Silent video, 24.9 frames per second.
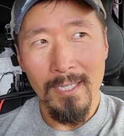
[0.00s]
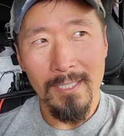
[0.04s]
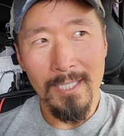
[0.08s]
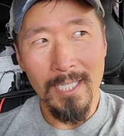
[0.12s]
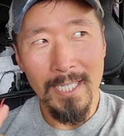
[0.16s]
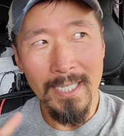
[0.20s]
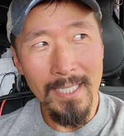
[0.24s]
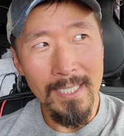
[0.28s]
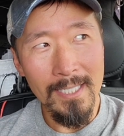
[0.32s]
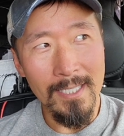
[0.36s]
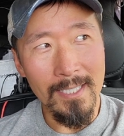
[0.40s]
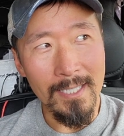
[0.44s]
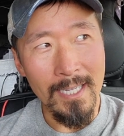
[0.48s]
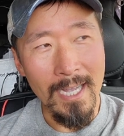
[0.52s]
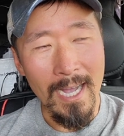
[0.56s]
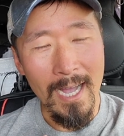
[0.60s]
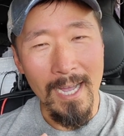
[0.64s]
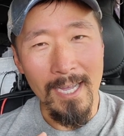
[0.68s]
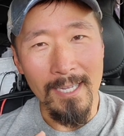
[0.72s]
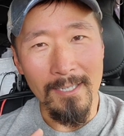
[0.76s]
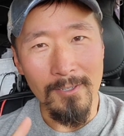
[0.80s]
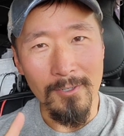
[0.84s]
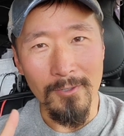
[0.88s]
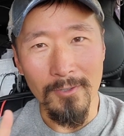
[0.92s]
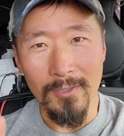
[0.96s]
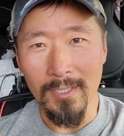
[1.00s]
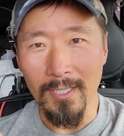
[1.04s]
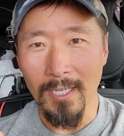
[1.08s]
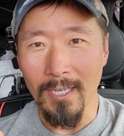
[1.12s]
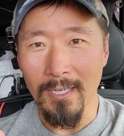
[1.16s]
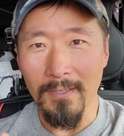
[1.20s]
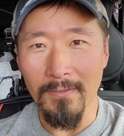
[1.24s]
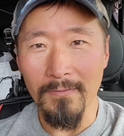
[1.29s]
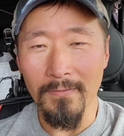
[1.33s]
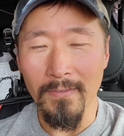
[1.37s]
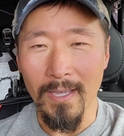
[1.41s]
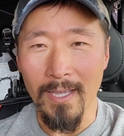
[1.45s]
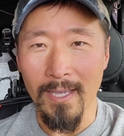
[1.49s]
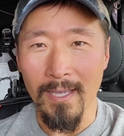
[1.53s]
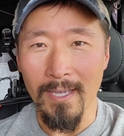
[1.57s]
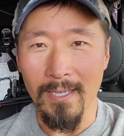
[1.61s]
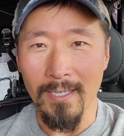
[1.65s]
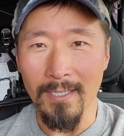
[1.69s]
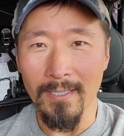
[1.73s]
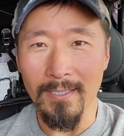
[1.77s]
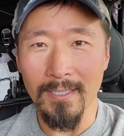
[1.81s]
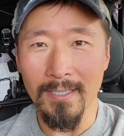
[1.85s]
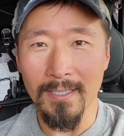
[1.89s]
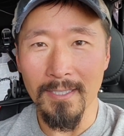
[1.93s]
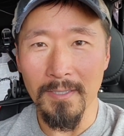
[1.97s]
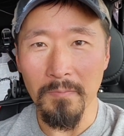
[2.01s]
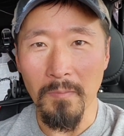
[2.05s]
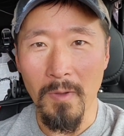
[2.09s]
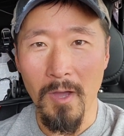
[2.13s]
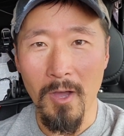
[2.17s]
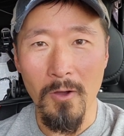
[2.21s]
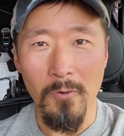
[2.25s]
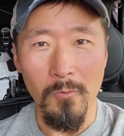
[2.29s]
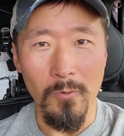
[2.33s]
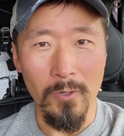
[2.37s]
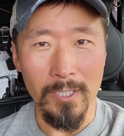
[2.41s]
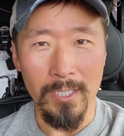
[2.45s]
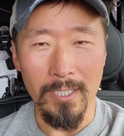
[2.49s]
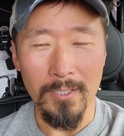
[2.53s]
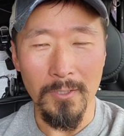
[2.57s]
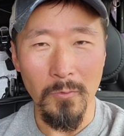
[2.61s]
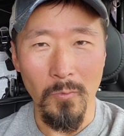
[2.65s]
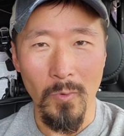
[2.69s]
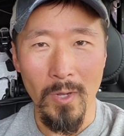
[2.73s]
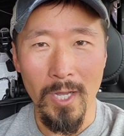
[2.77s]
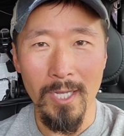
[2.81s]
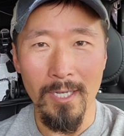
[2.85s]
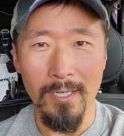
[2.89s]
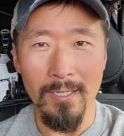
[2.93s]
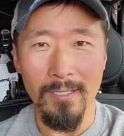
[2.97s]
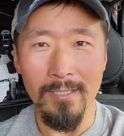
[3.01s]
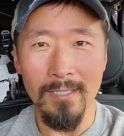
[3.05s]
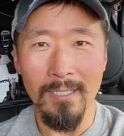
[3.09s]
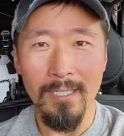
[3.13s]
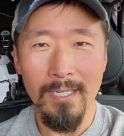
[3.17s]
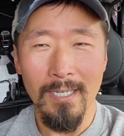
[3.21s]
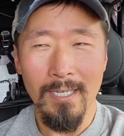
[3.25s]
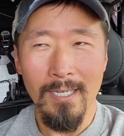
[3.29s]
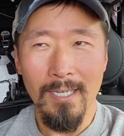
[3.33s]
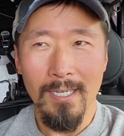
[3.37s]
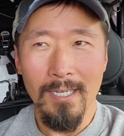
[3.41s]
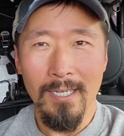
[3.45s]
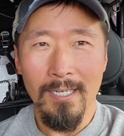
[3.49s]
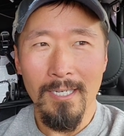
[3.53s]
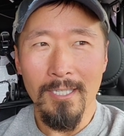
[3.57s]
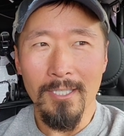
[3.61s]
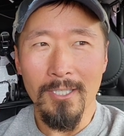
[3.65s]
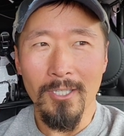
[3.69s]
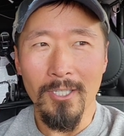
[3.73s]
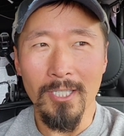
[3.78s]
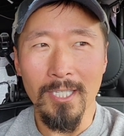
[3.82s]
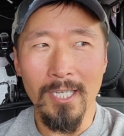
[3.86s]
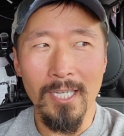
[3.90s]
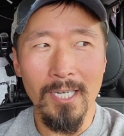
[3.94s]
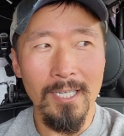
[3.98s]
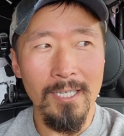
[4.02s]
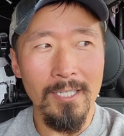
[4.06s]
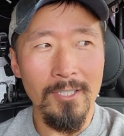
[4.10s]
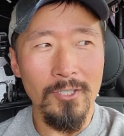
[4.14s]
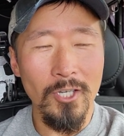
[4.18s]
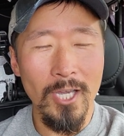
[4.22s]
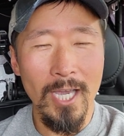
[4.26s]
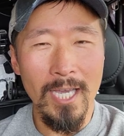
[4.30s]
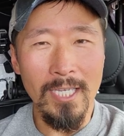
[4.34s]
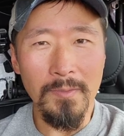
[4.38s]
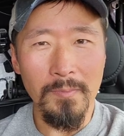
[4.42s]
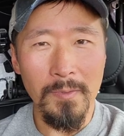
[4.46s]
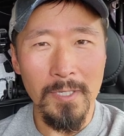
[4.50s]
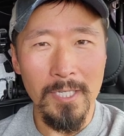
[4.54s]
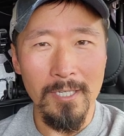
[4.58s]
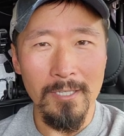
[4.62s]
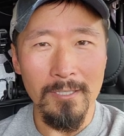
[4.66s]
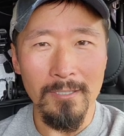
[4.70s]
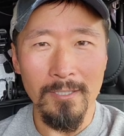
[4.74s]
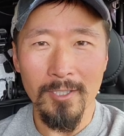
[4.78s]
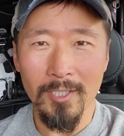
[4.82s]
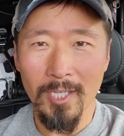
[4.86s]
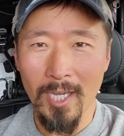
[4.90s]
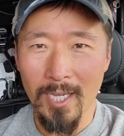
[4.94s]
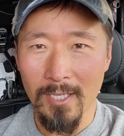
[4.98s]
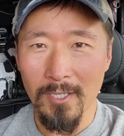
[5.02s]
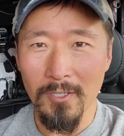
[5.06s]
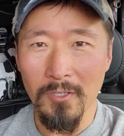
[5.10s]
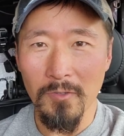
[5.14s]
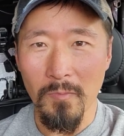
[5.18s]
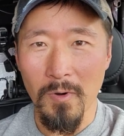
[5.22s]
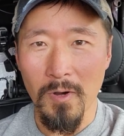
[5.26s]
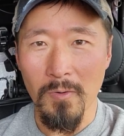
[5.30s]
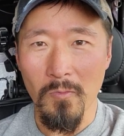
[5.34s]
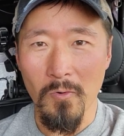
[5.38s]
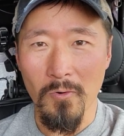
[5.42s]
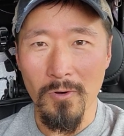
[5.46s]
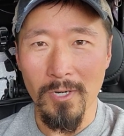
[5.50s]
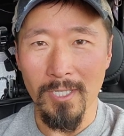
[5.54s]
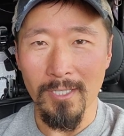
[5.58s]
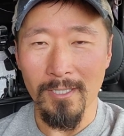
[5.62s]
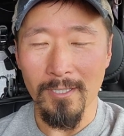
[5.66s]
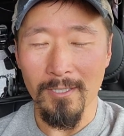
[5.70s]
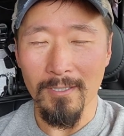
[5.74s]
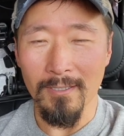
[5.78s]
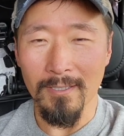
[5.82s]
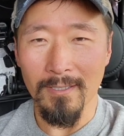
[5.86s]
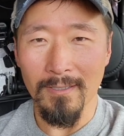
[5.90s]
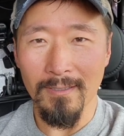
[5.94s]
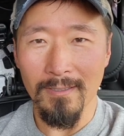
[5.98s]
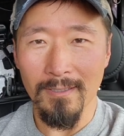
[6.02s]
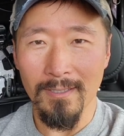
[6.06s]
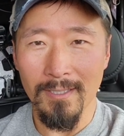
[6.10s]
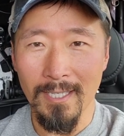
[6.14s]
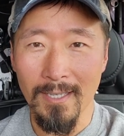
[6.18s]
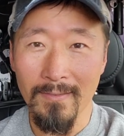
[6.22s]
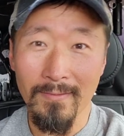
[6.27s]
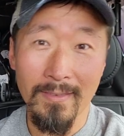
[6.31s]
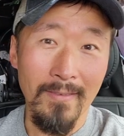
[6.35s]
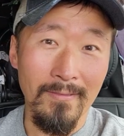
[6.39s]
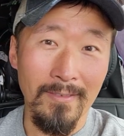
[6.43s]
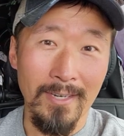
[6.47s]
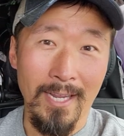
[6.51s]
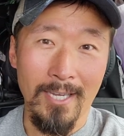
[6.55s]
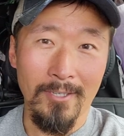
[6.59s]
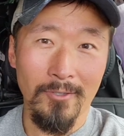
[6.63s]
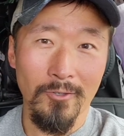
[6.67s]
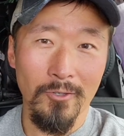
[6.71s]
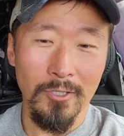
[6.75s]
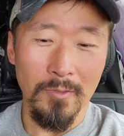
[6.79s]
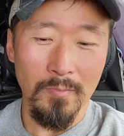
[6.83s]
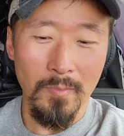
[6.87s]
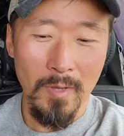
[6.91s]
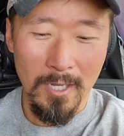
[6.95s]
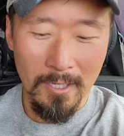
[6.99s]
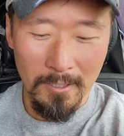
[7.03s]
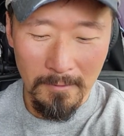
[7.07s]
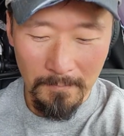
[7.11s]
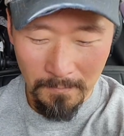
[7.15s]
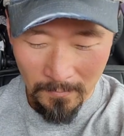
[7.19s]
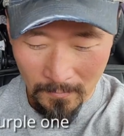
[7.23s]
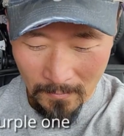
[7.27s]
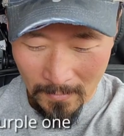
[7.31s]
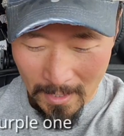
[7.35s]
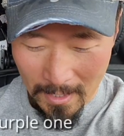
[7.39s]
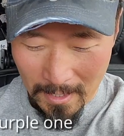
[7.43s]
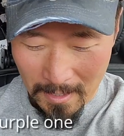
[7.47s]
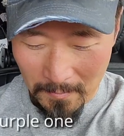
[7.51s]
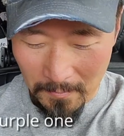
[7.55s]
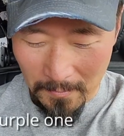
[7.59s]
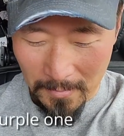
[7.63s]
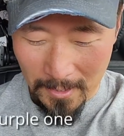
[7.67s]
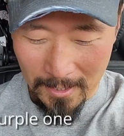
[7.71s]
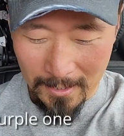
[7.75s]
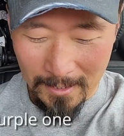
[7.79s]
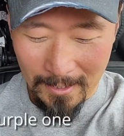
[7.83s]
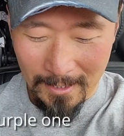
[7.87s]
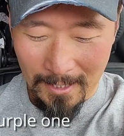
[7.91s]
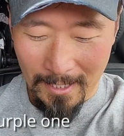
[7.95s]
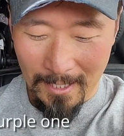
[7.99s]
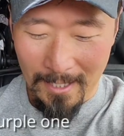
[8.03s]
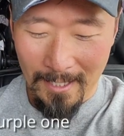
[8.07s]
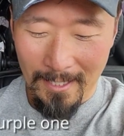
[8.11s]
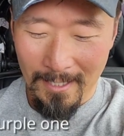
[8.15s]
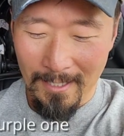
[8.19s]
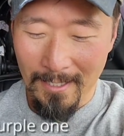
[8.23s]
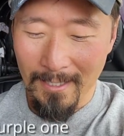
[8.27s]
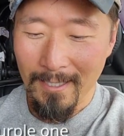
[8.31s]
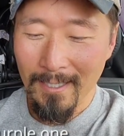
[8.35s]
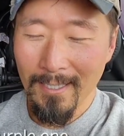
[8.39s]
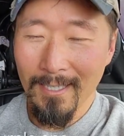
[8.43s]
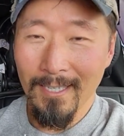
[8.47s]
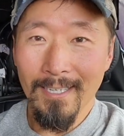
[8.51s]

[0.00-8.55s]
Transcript: Tina got herself a small one as well she's gonna she asked me to check in tomorrow morning to see if they have an extra small but uh,